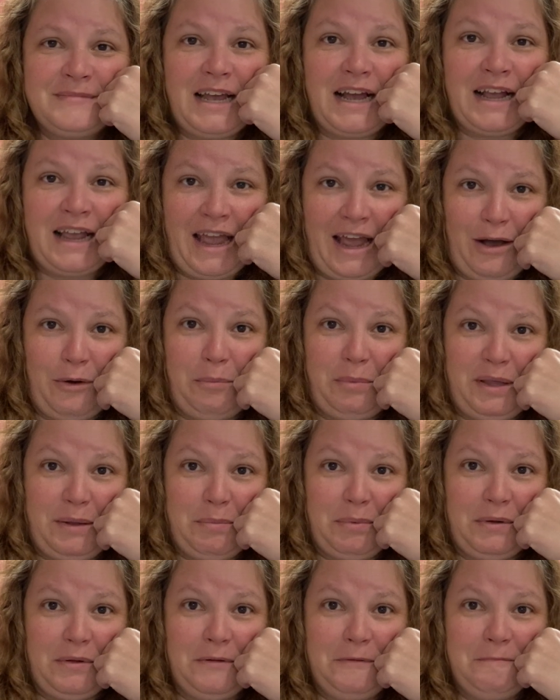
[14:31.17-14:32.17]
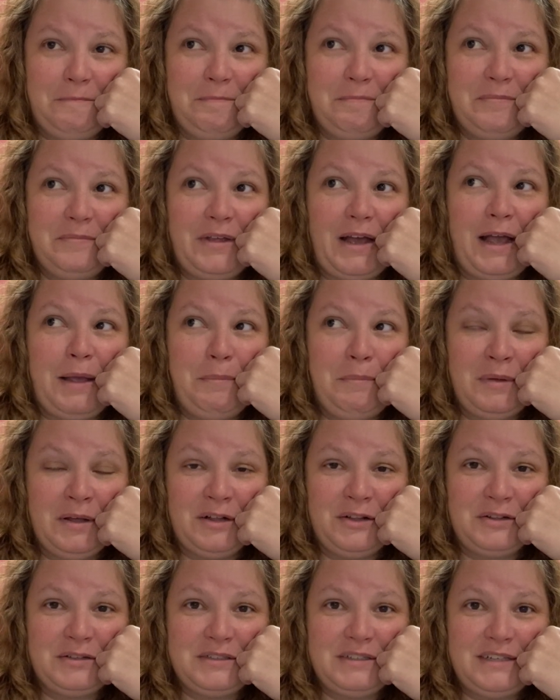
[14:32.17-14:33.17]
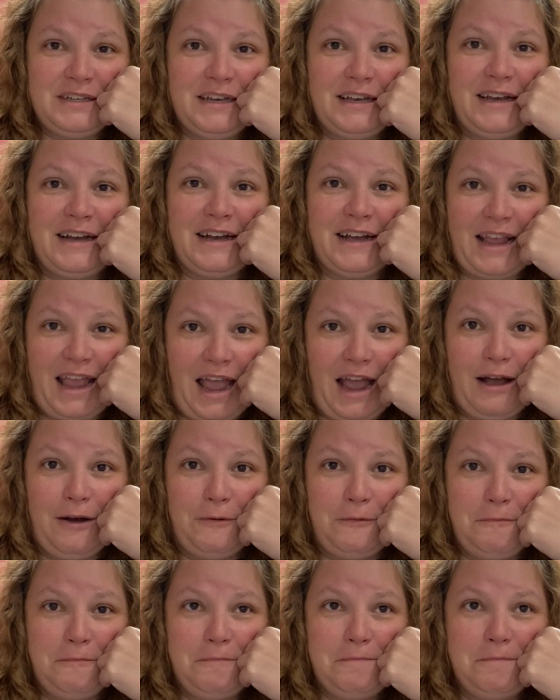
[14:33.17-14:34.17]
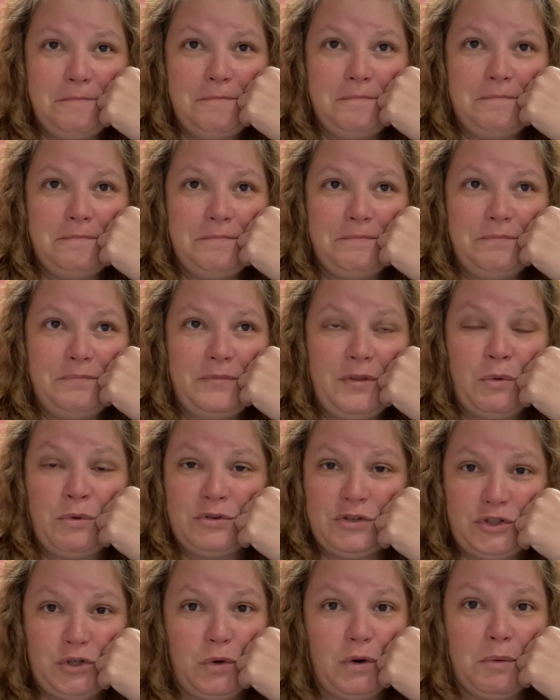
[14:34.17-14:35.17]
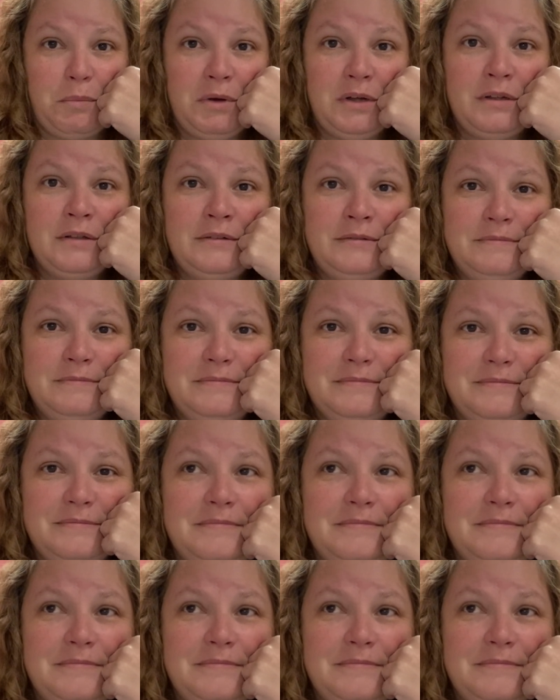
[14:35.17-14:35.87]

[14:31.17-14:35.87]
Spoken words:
A cow, people. I milked a cow. It was adorable.